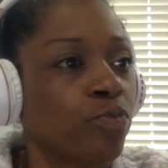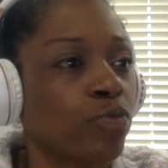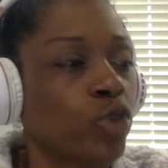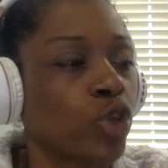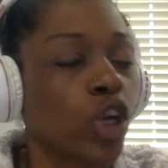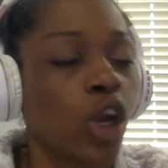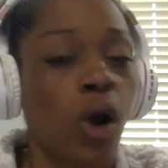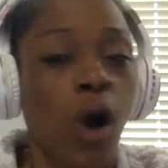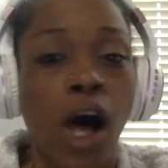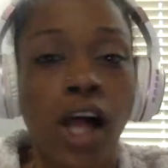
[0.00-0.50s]

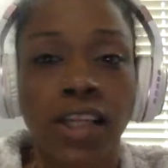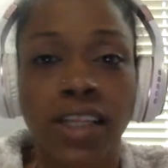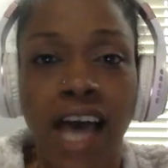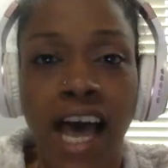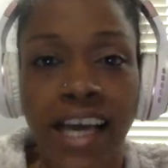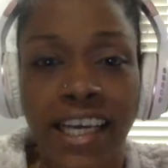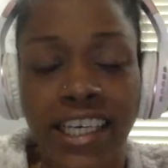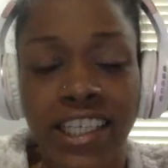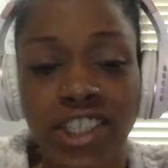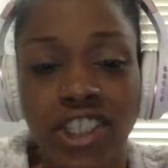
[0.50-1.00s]

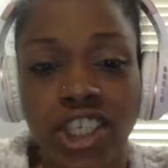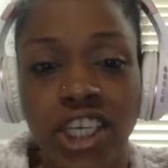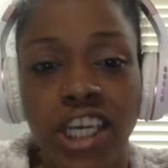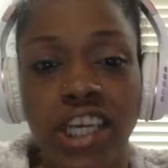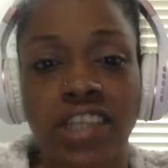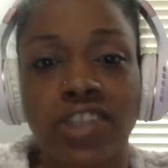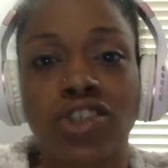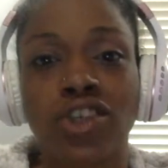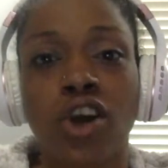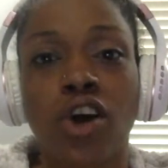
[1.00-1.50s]
lot can
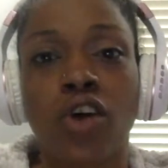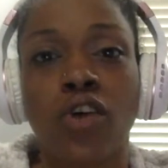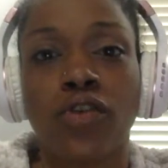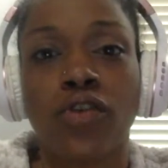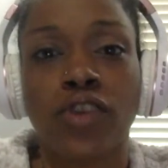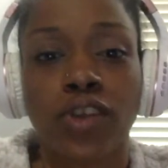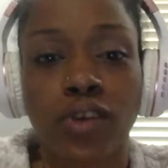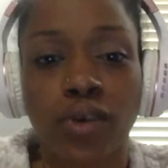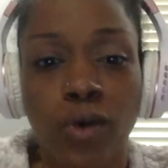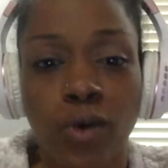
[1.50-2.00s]
change
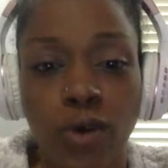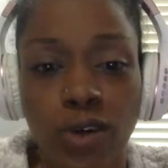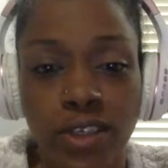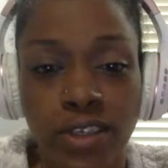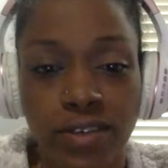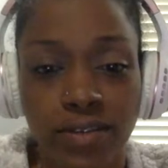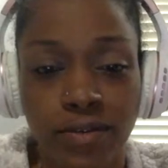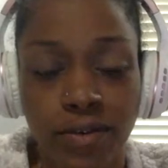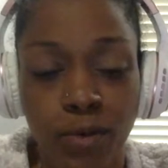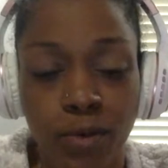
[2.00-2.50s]
over the course
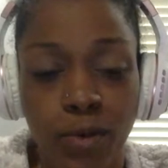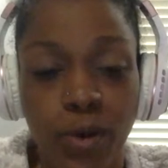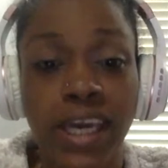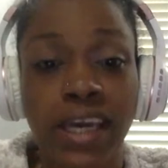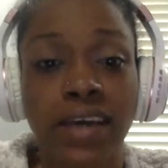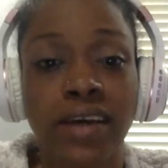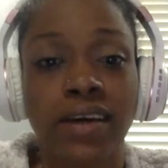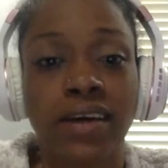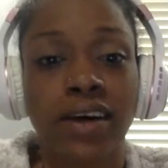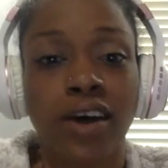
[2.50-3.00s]
of a
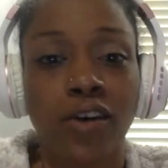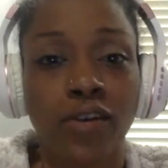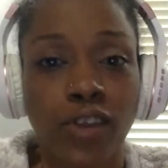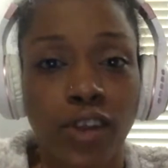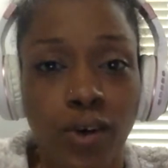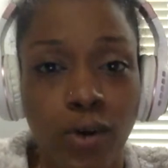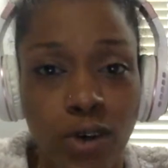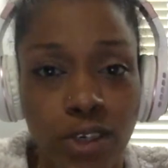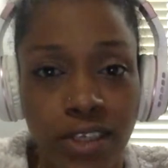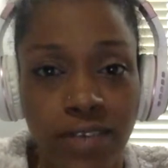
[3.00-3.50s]
week, over the
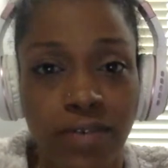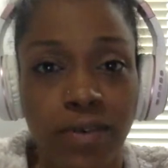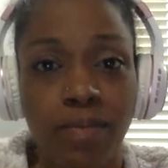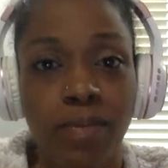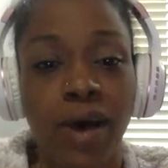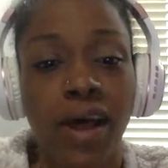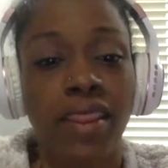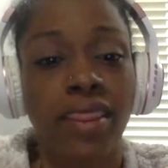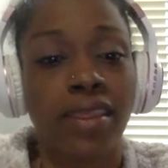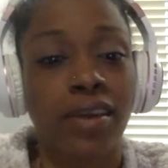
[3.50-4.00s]
course of a
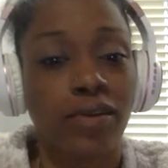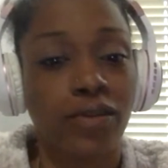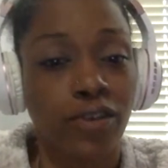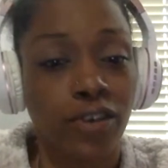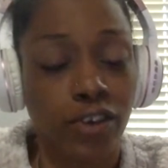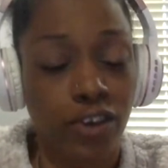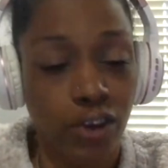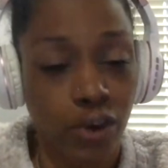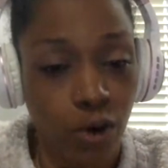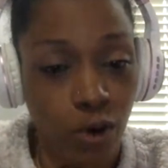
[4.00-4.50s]
month,
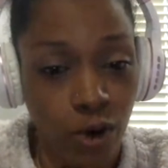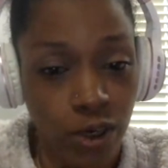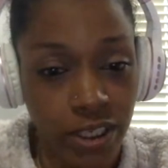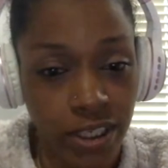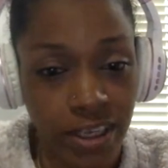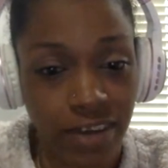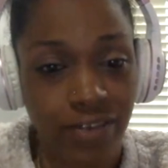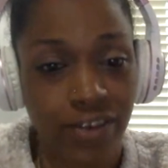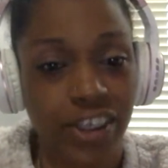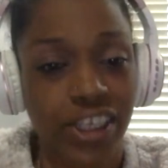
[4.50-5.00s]
over the course
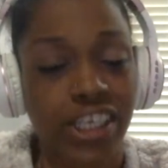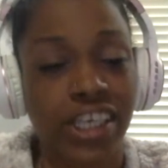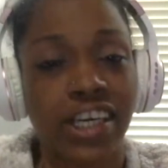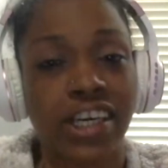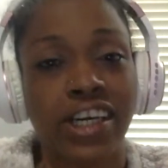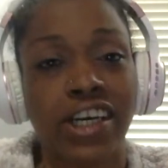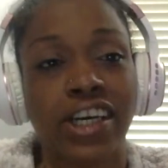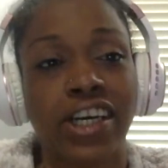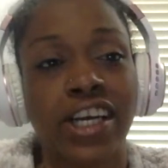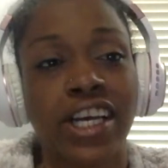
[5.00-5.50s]
of a
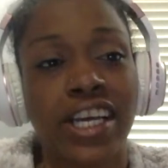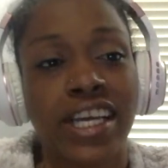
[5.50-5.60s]
year.